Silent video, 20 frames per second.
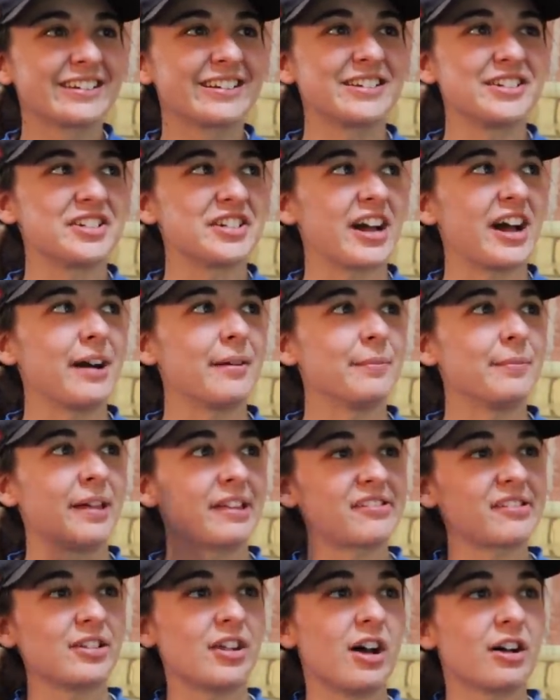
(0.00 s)
Good job.
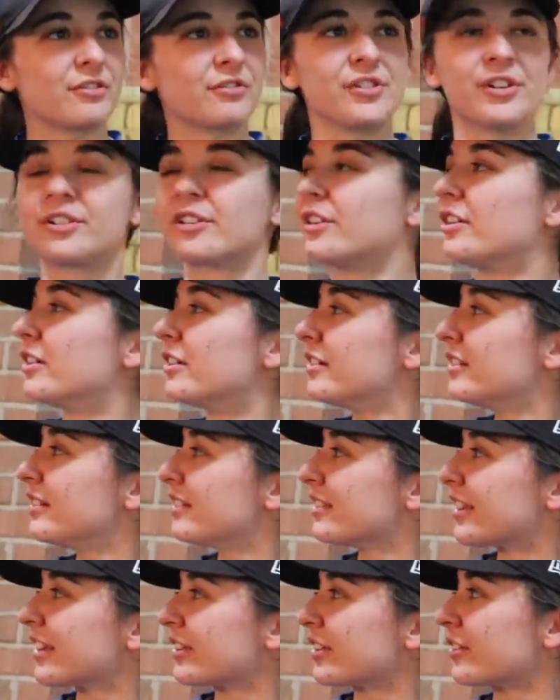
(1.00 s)
That's a long field goal.
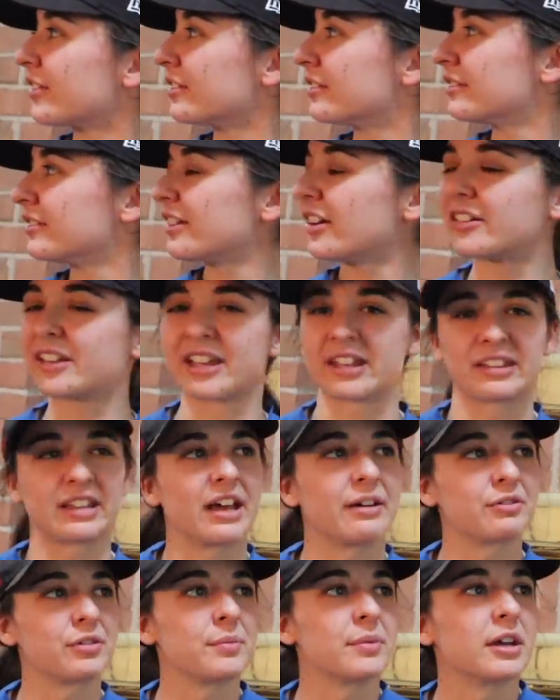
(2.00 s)
I think they'll kick
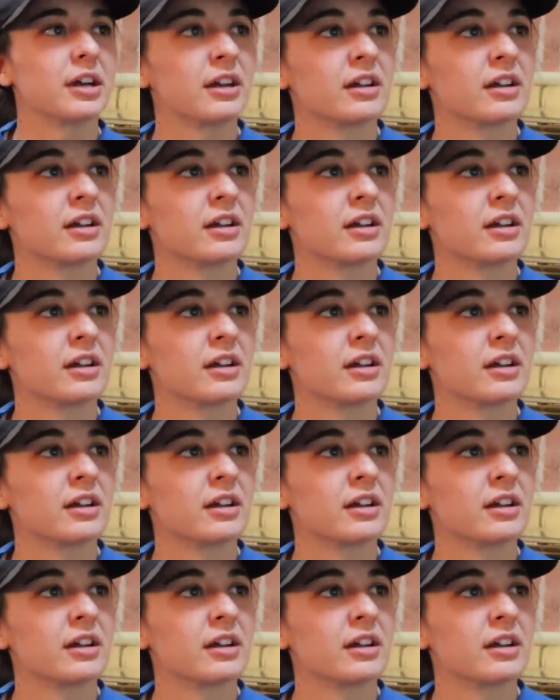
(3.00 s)
that from there.